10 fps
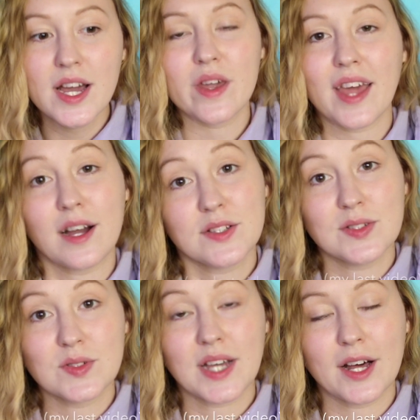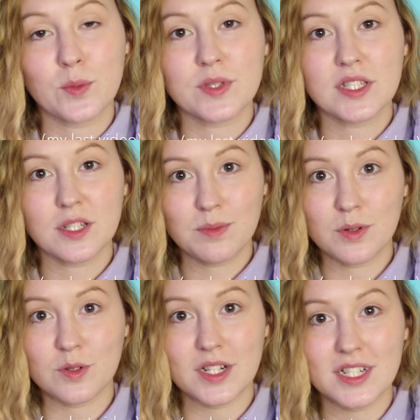with how to help
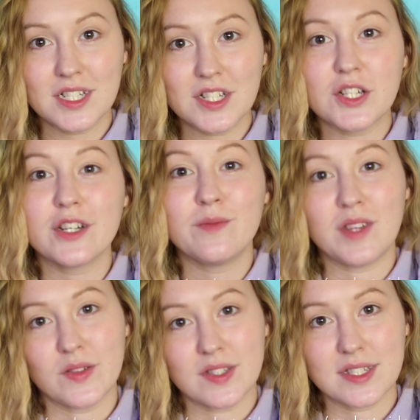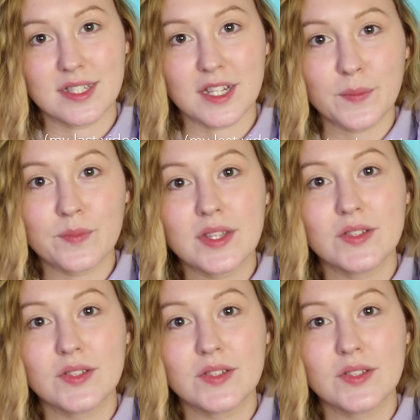support your immune system.